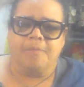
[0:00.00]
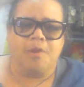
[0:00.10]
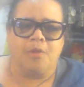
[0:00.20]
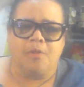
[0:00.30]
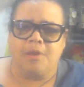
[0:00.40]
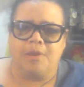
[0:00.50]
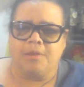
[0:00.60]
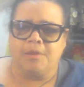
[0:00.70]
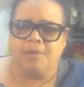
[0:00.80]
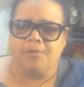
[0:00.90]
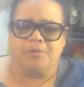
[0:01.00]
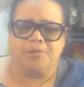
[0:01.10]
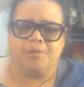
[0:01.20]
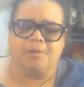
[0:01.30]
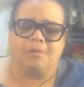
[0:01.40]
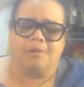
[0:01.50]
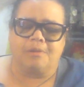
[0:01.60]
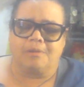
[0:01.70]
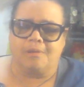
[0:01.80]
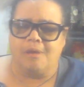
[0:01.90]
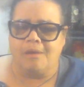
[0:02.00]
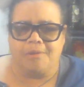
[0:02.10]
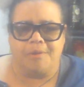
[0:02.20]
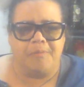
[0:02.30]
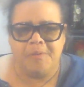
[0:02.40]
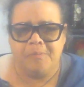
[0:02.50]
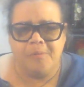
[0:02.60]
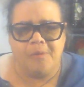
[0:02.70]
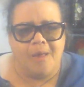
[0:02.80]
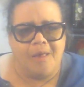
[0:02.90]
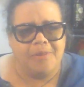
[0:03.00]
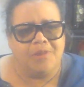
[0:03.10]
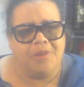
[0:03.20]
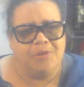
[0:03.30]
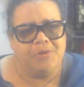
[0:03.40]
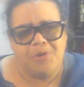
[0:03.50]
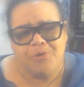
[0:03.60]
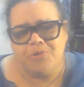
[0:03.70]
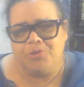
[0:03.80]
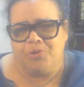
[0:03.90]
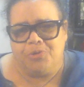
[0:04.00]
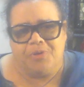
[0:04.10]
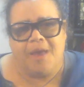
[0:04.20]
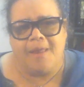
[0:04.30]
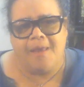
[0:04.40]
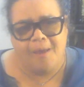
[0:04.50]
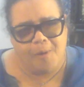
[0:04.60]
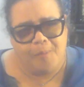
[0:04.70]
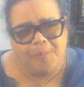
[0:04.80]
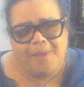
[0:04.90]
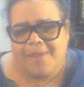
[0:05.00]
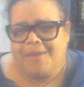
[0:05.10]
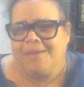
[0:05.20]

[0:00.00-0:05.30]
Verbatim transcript: you know, then there's God, the people on the news do not help, like.